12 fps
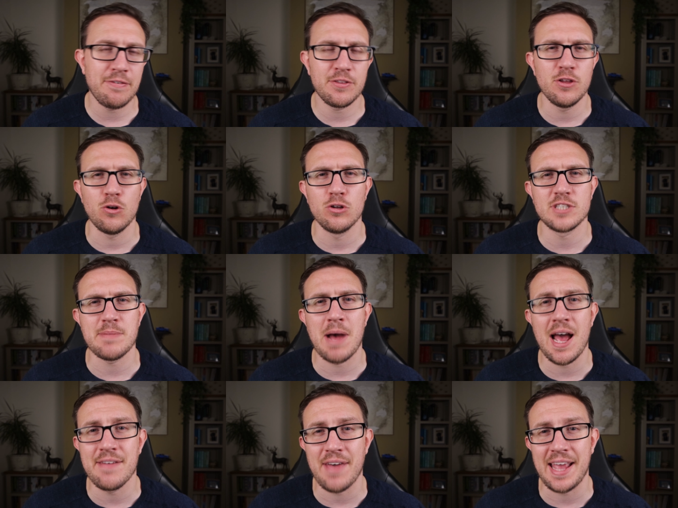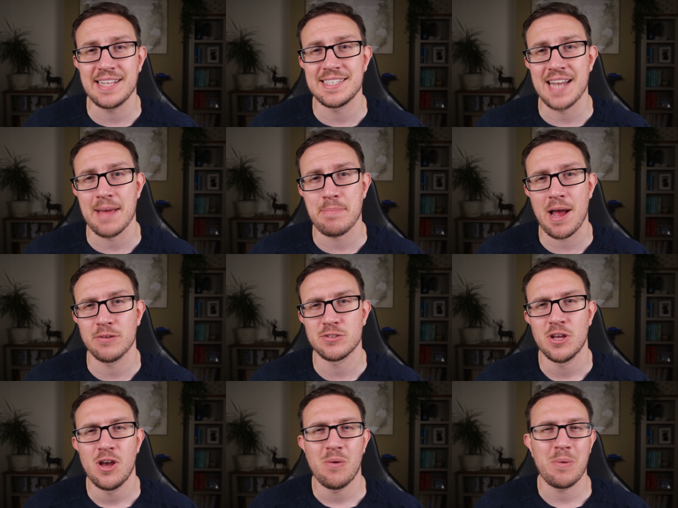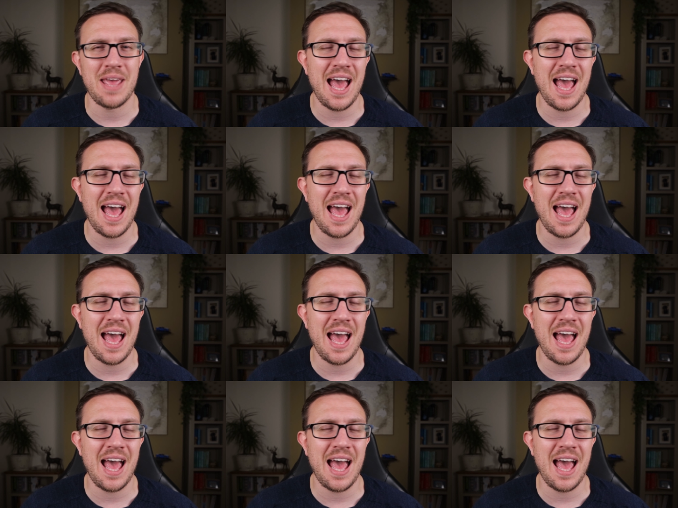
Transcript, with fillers: after the all-time high of eighty-nine pounds, we